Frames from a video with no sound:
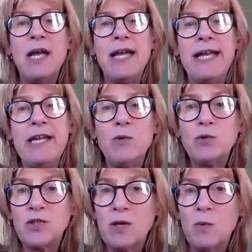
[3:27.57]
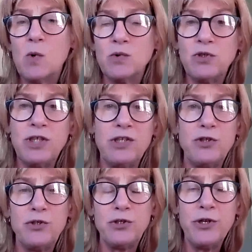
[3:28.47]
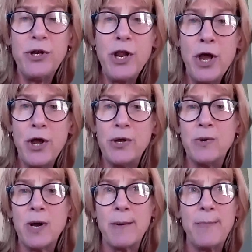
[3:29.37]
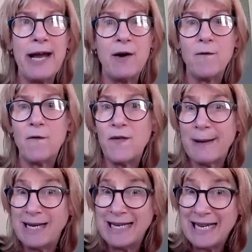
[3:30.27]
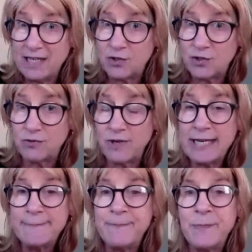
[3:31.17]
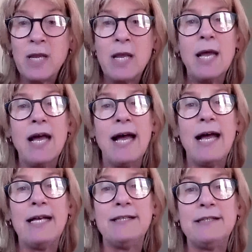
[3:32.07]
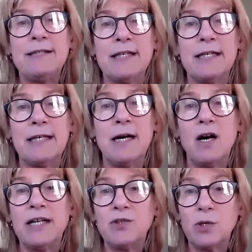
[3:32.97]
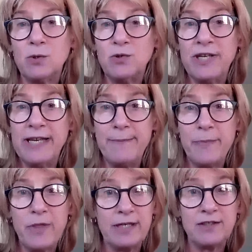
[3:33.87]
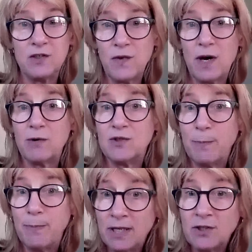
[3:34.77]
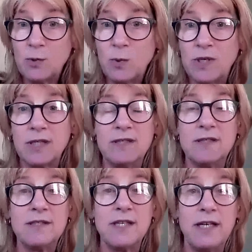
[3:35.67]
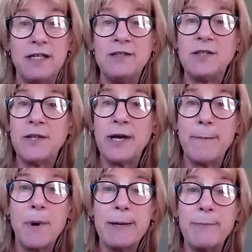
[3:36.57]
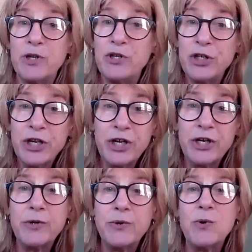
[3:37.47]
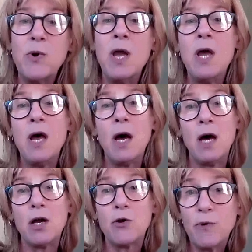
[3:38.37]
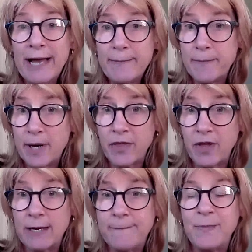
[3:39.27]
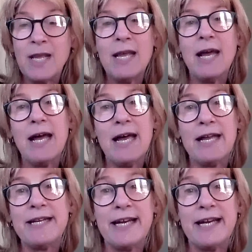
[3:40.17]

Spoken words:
He also wanted to know about family history. And I told him that as far as bloods were concerned, that my paternal grandmother had